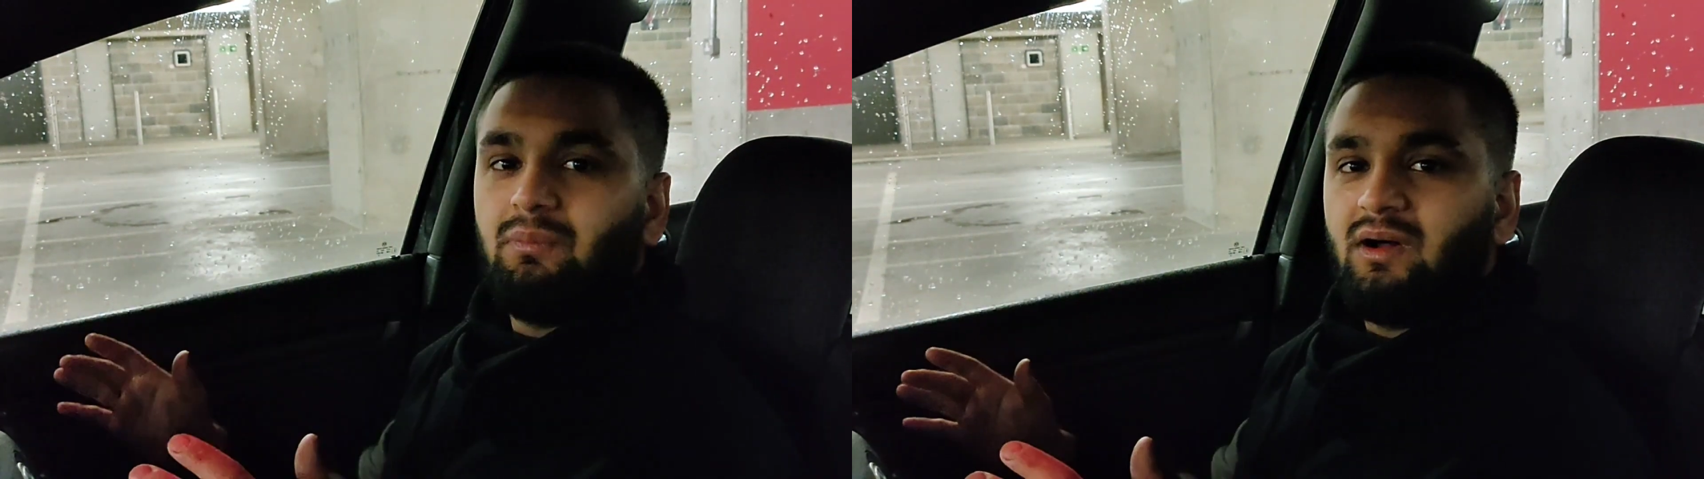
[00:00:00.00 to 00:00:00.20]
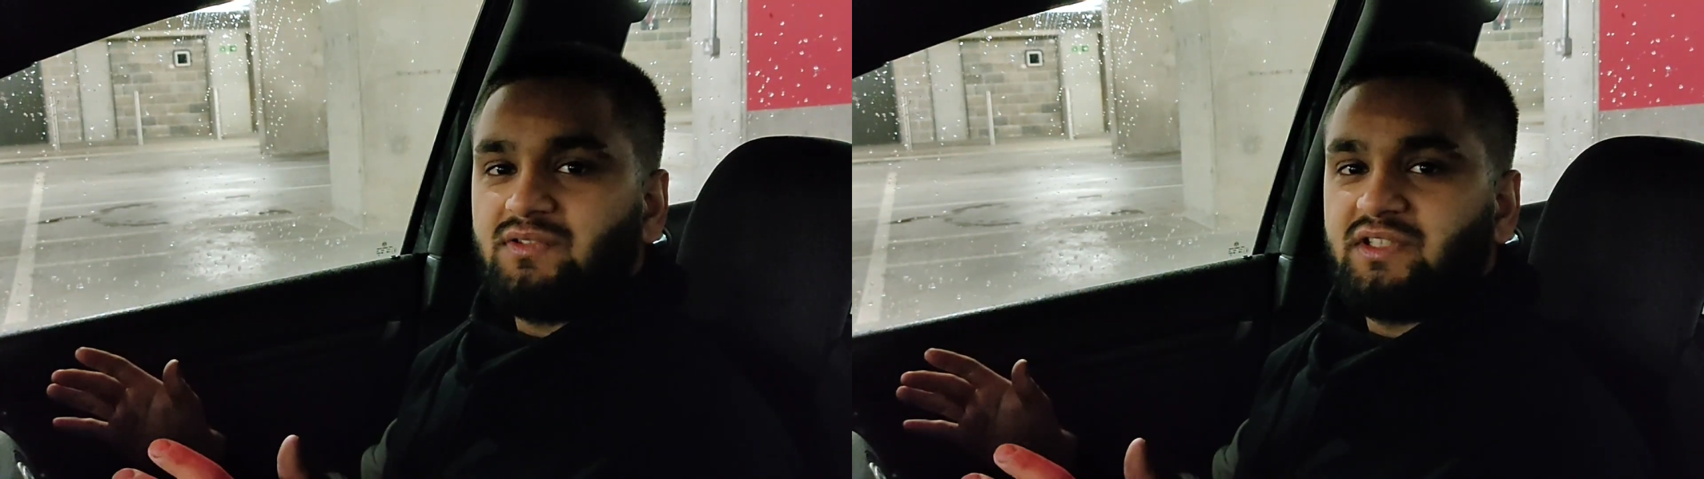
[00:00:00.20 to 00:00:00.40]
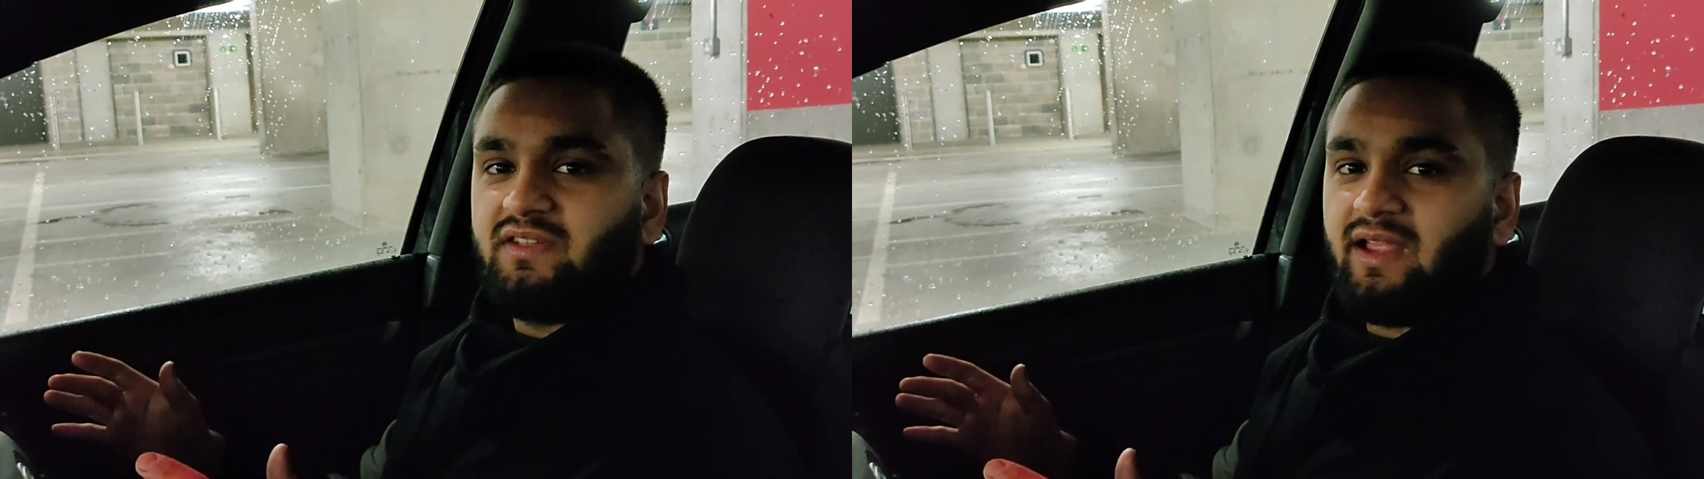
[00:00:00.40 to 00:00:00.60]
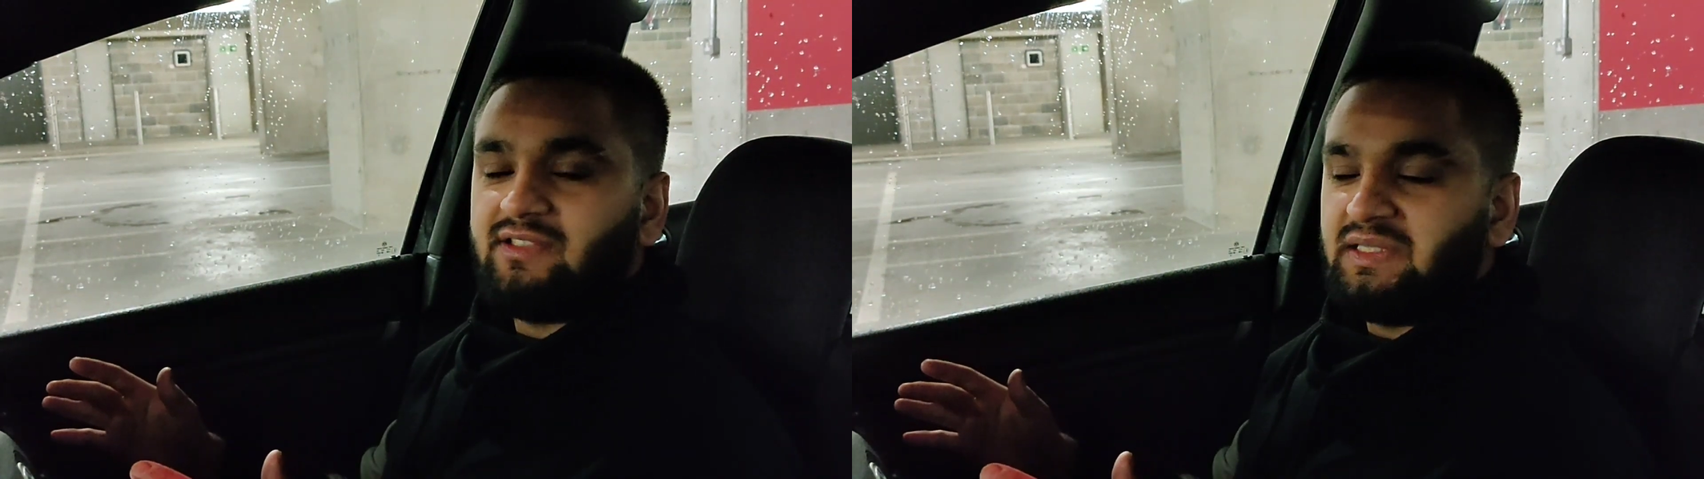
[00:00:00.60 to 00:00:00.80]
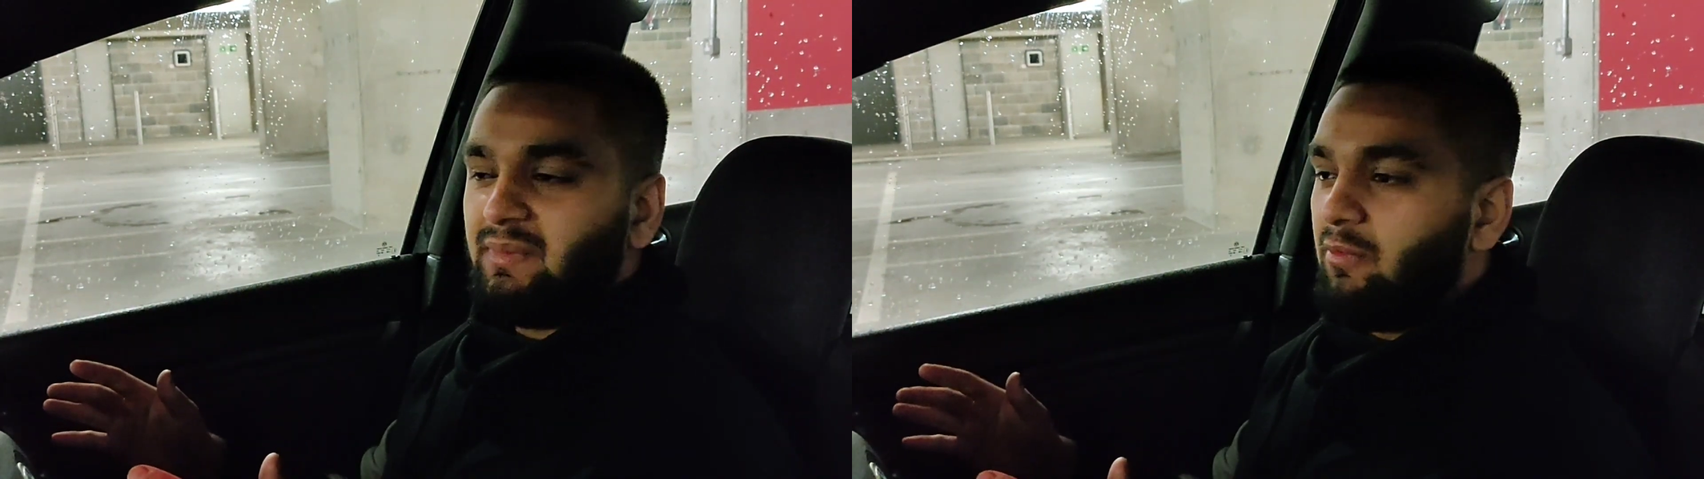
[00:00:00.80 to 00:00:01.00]
master
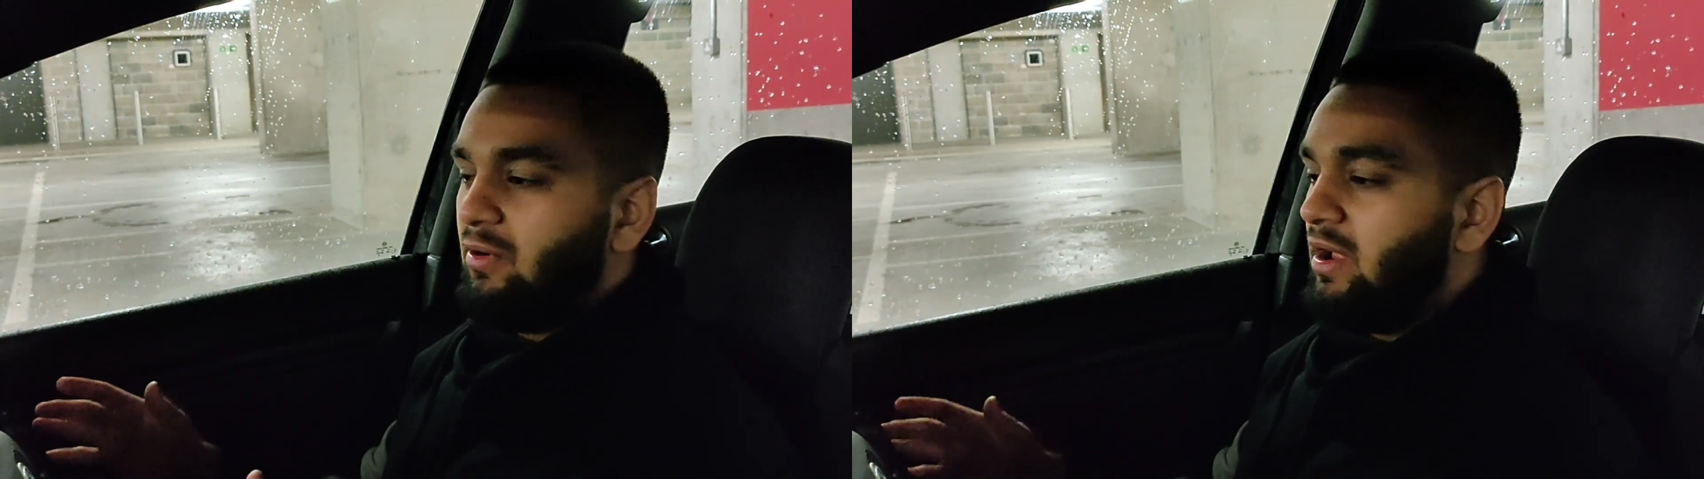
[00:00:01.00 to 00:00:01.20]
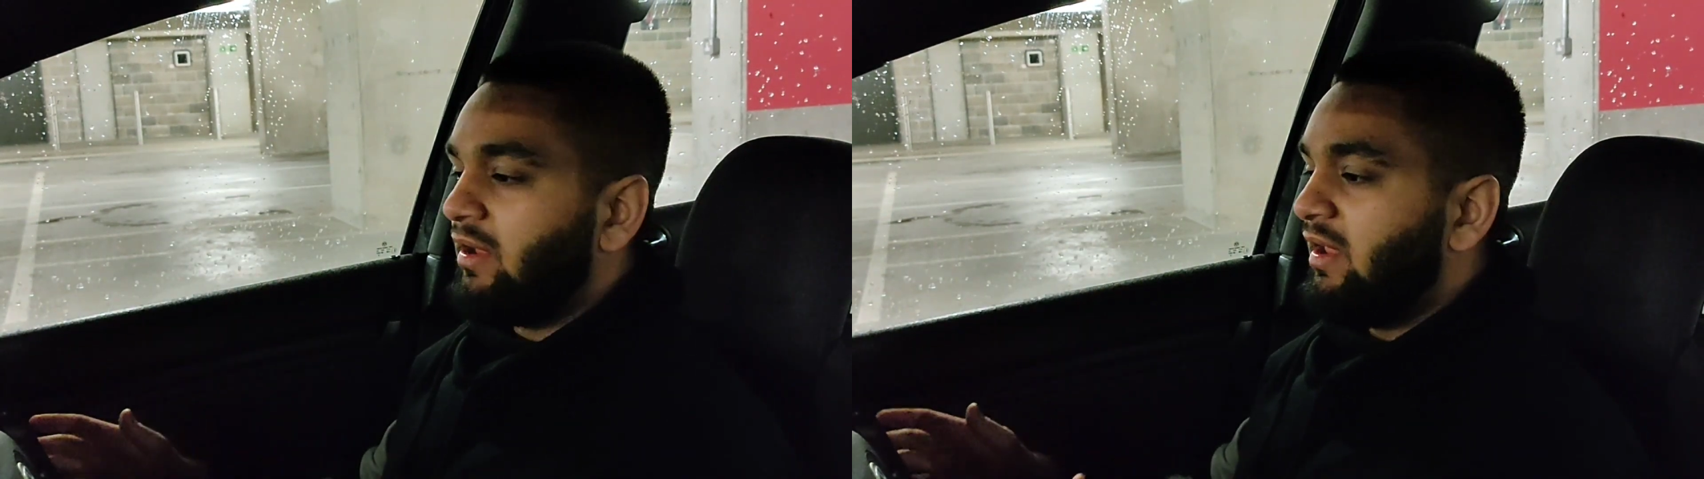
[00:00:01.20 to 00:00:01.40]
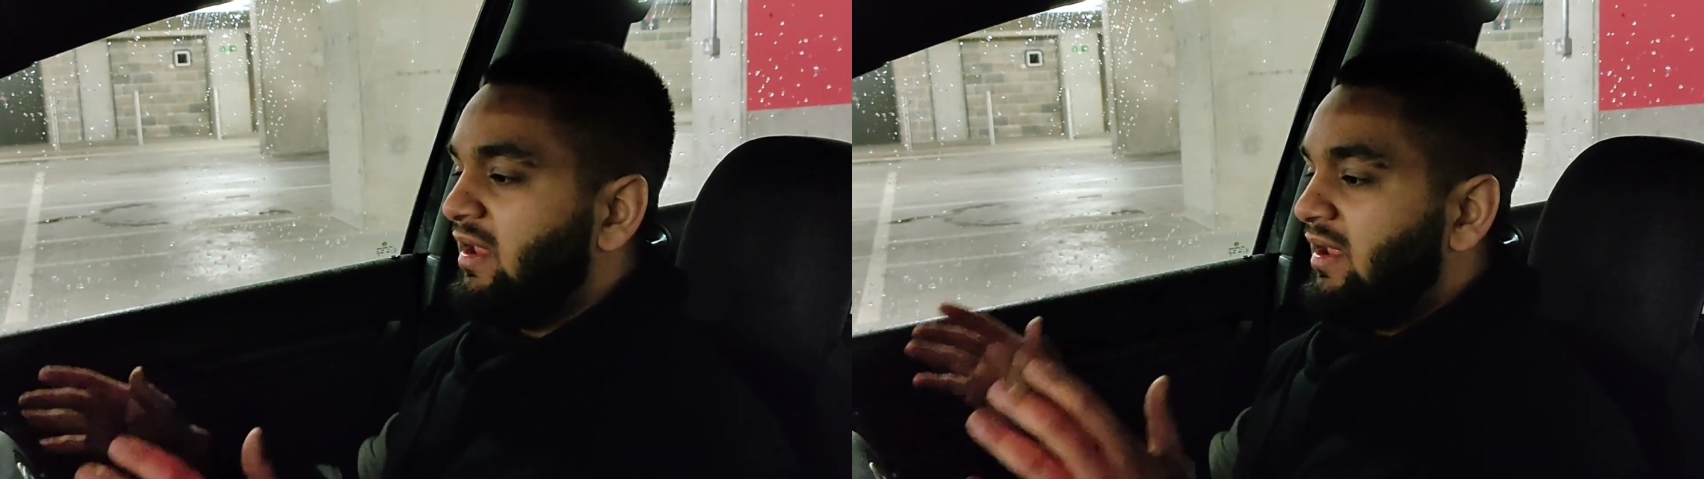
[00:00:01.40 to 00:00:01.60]
techs at my work,